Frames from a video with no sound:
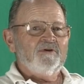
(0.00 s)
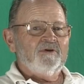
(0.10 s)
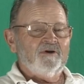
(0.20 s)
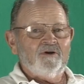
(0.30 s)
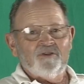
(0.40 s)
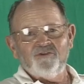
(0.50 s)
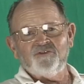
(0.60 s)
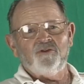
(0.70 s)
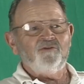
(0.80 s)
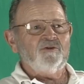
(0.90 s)
Oh, that's
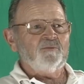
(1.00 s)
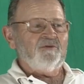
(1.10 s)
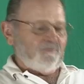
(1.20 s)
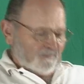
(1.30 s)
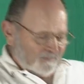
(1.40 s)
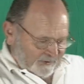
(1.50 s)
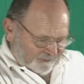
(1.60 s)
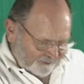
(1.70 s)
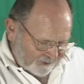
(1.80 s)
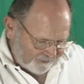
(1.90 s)
another thing. My, my
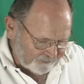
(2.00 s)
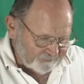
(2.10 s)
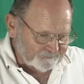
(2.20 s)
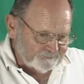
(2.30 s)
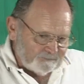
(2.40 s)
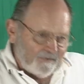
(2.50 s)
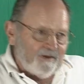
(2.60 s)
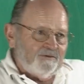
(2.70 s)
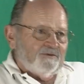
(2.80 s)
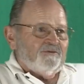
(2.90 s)
father,
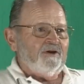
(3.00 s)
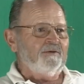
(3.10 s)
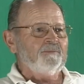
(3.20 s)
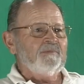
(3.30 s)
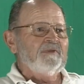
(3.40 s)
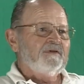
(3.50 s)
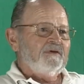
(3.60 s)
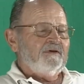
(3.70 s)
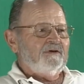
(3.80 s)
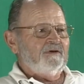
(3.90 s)
at the time,
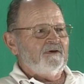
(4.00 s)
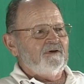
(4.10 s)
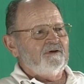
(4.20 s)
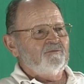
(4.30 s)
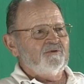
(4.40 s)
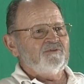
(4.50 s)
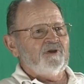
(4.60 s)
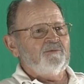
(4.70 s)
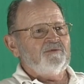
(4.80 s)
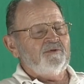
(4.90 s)
uh, one
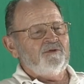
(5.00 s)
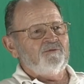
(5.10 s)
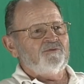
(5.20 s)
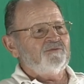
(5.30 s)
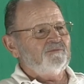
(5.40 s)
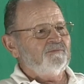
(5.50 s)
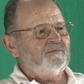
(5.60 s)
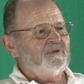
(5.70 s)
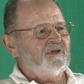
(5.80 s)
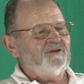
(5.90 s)
time, he was
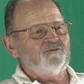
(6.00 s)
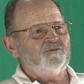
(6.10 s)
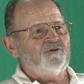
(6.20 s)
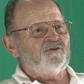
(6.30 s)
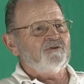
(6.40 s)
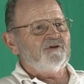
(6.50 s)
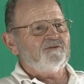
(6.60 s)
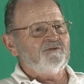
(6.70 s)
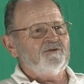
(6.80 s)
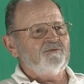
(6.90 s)
like a junk
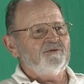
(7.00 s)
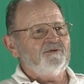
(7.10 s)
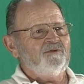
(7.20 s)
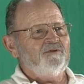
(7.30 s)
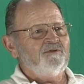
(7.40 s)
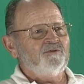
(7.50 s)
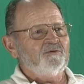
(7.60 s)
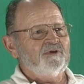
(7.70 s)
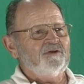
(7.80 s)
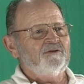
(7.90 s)
collector, and he he'd go
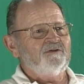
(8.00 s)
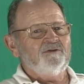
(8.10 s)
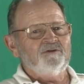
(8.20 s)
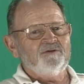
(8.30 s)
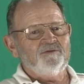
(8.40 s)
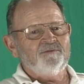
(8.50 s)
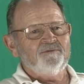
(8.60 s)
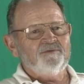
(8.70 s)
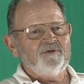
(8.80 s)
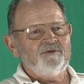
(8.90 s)
around and uh,
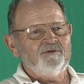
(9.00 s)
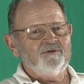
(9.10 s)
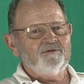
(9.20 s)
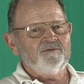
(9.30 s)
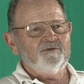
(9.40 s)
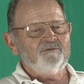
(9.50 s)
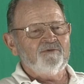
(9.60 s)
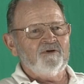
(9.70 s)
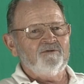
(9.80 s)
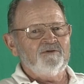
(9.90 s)
he uh,
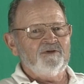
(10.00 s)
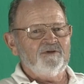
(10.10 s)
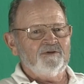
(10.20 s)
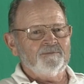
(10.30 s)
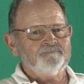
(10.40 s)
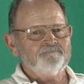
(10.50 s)
found a, uh,